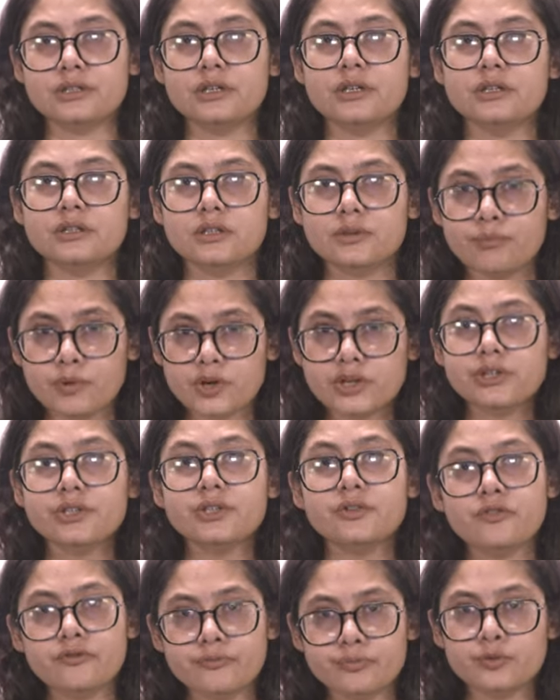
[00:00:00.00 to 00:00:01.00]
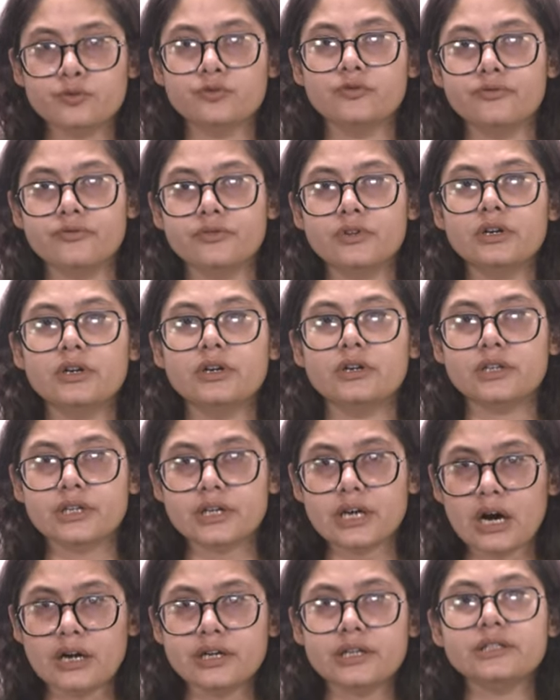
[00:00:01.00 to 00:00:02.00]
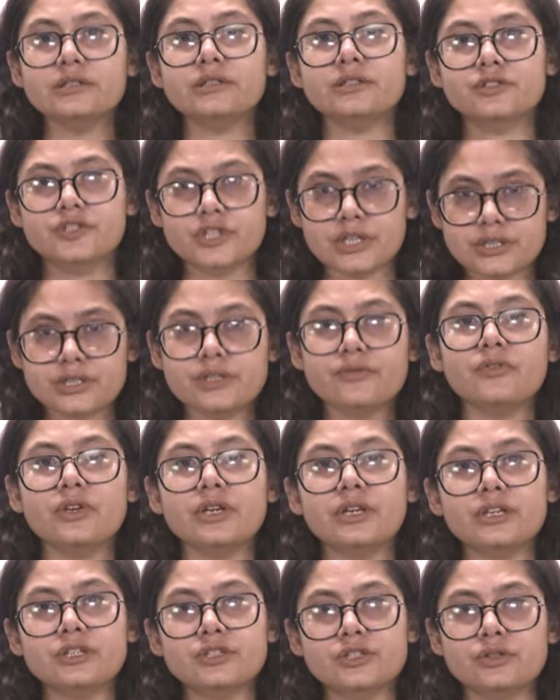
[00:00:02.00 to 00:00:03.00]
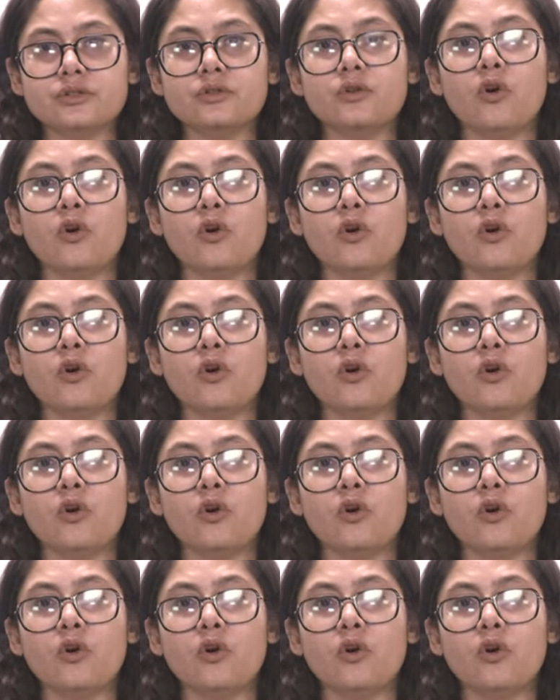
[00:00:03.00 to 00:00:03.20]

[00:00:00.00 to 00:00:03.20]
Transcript: the burden of proof regarding the justification